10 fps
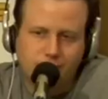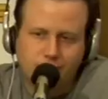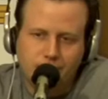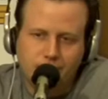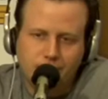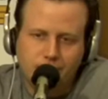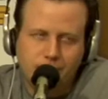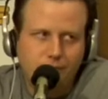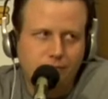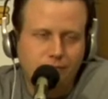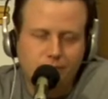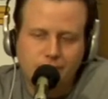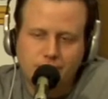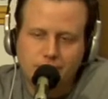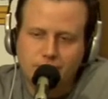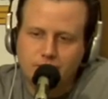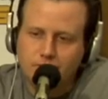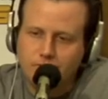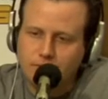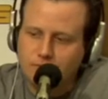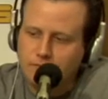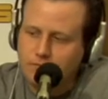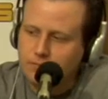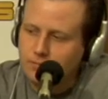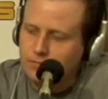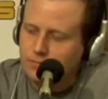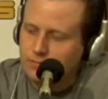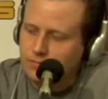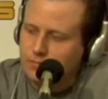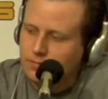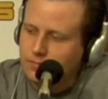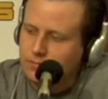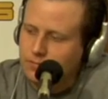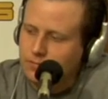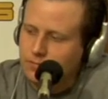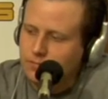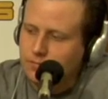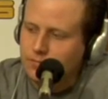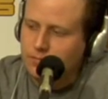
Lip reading: This person isn't speaking.